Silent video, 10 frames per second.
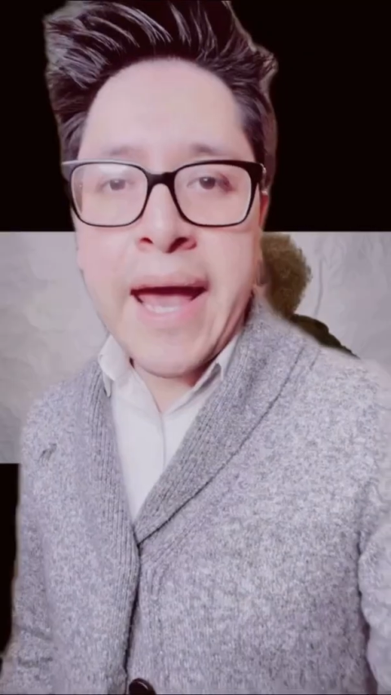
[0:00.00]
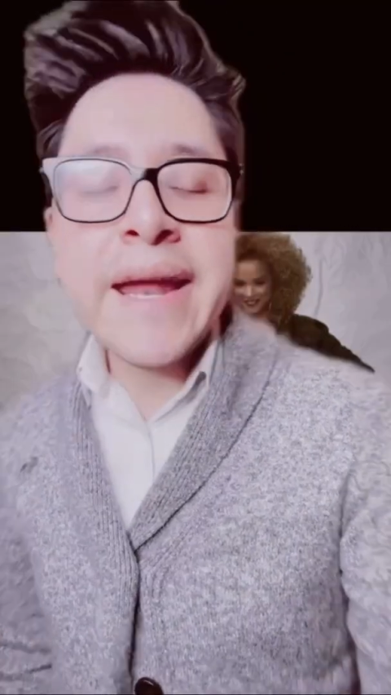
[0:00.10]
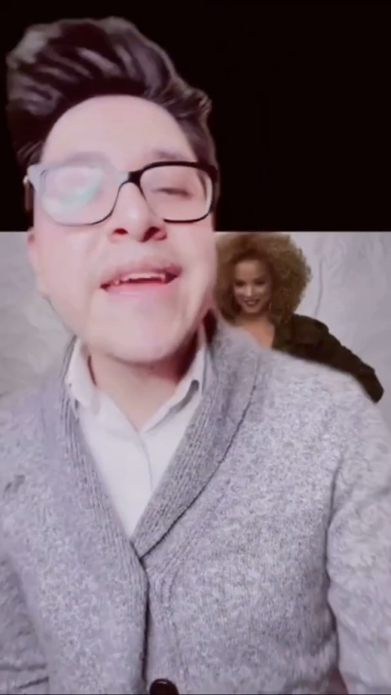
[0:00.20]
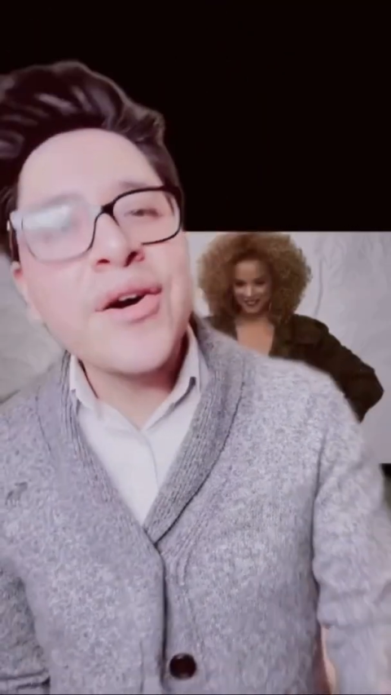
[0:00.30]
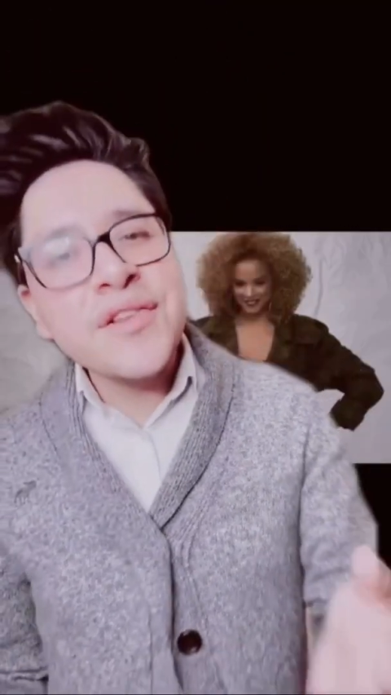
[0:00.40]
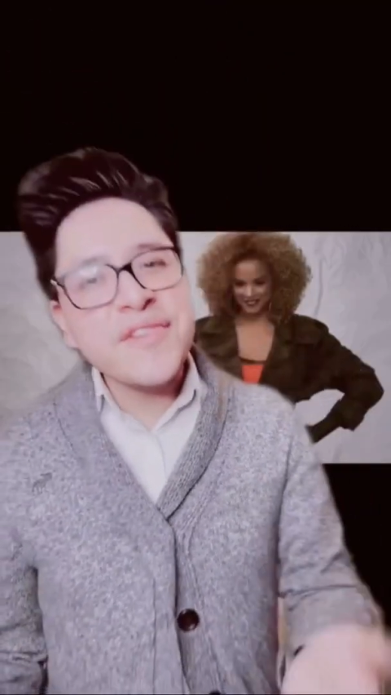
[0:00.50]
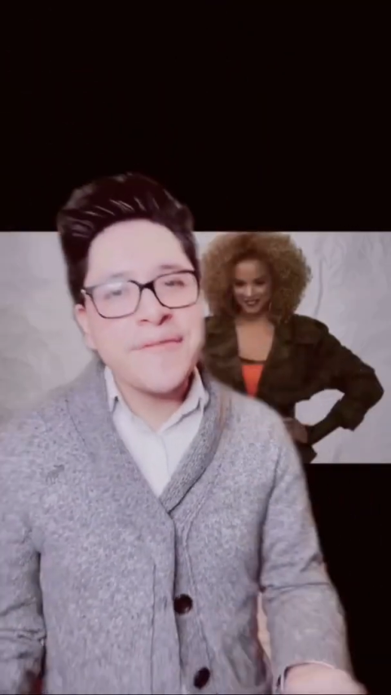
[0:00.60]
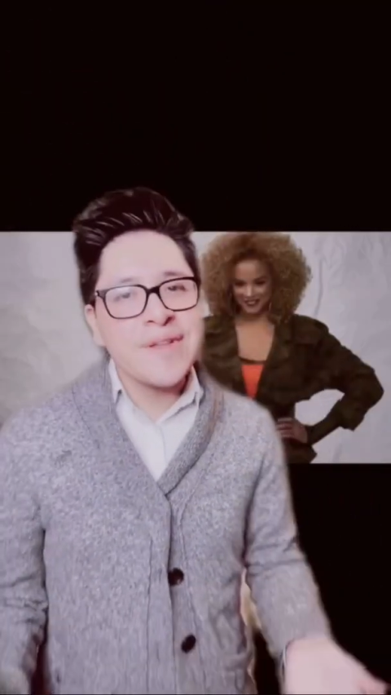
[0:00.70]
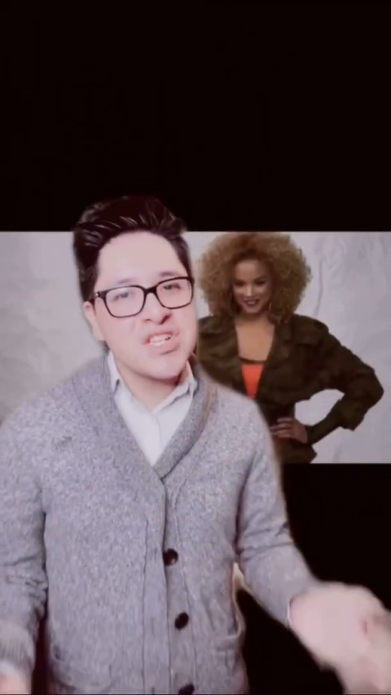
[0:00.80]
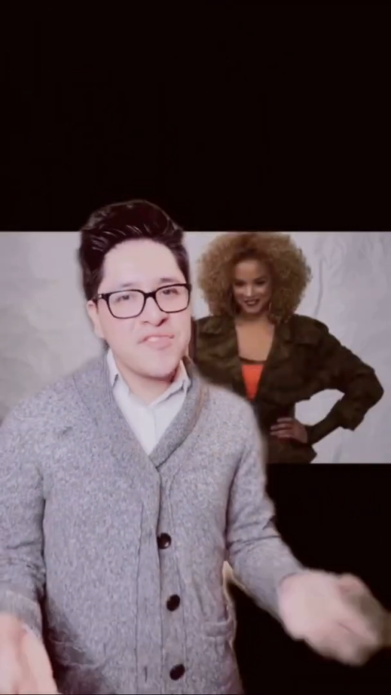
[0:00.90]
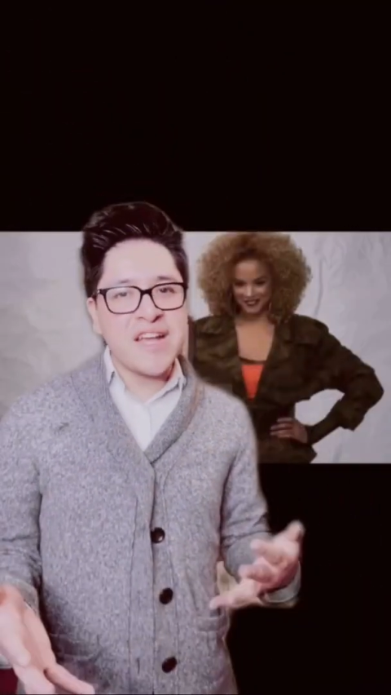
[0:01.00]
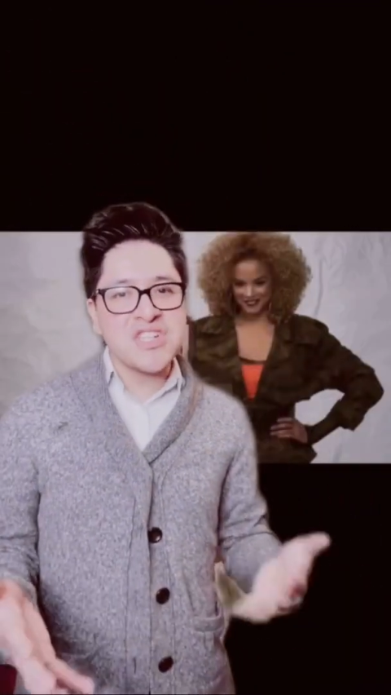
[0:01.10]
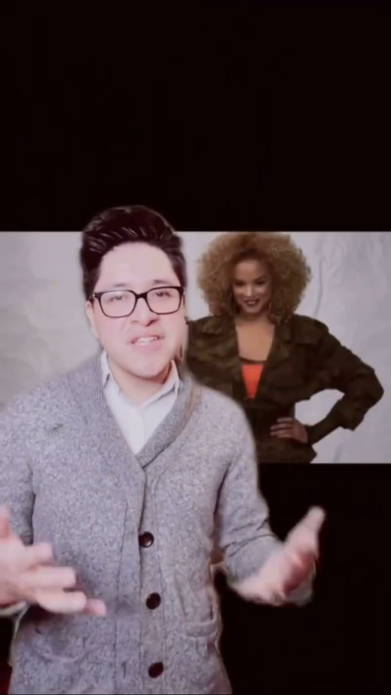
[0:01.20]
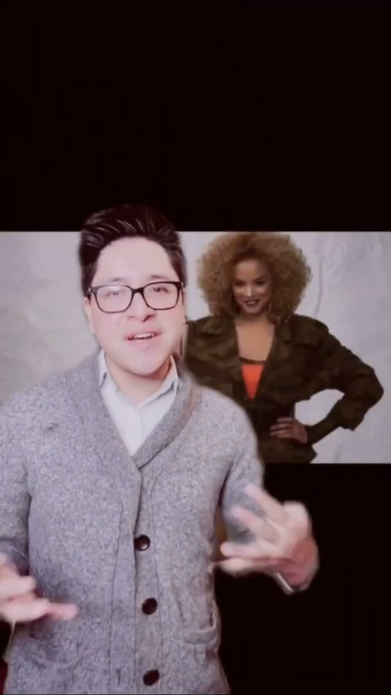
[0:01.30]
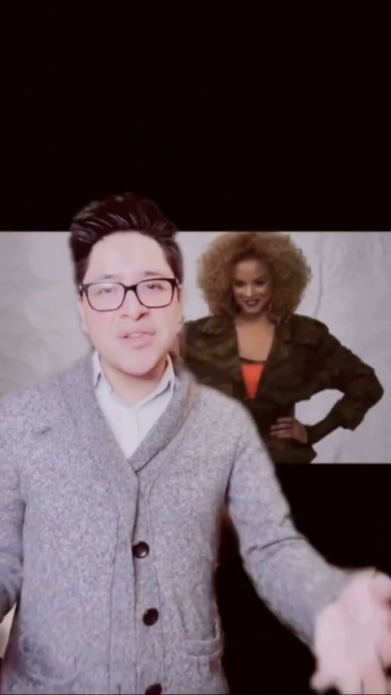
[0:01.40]
And I honestly feel like she's
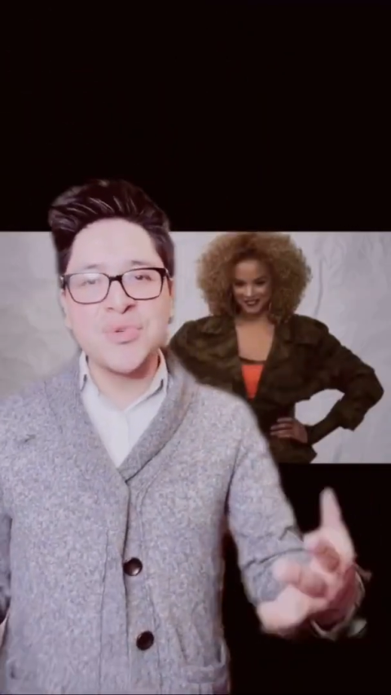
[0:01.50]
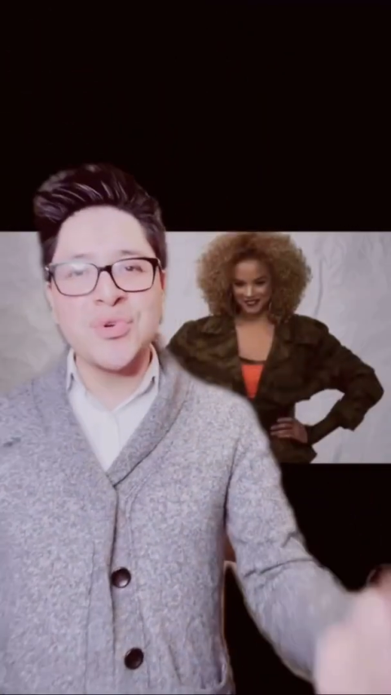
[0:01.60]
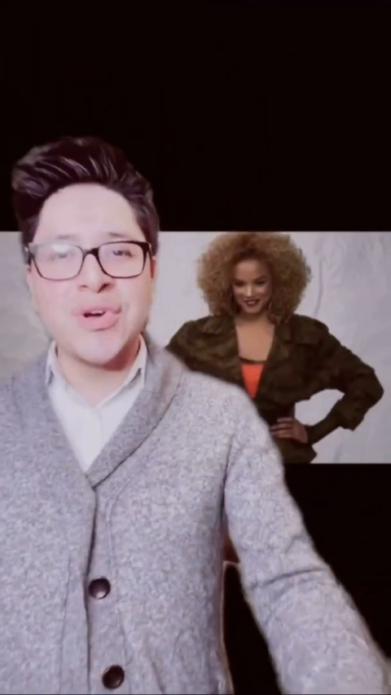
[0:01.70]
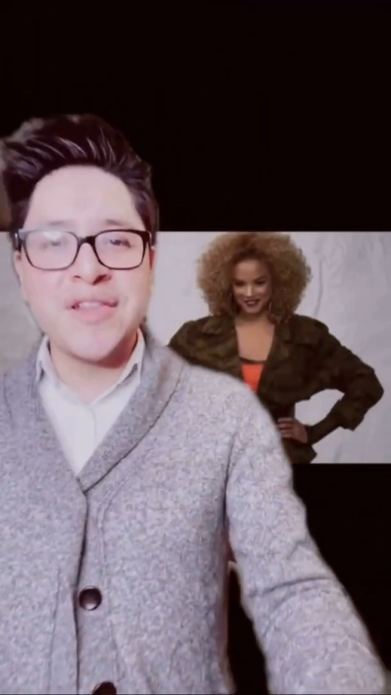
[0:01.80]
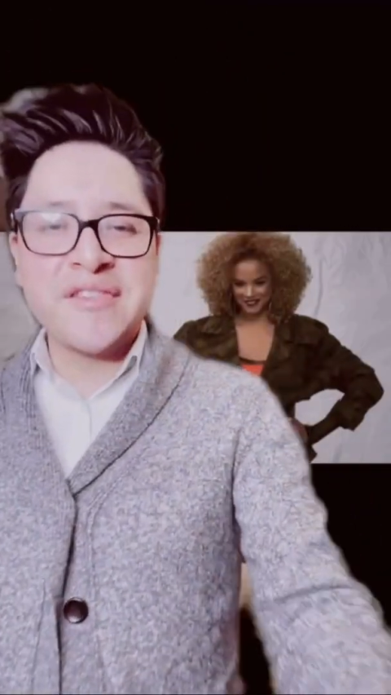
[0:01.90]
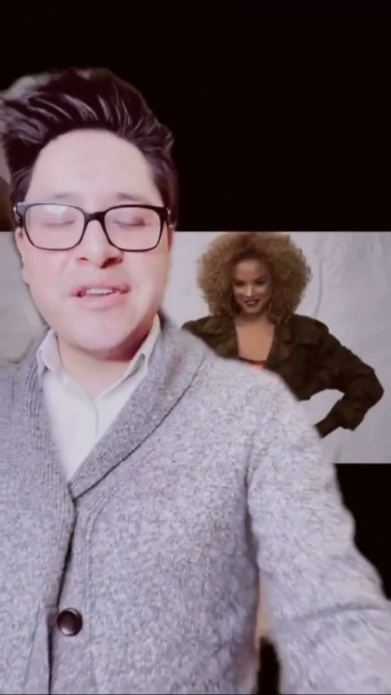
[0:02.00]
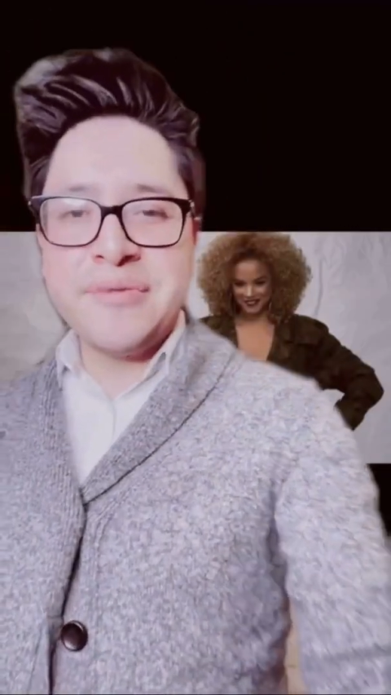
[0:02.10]
actually gonna do good as an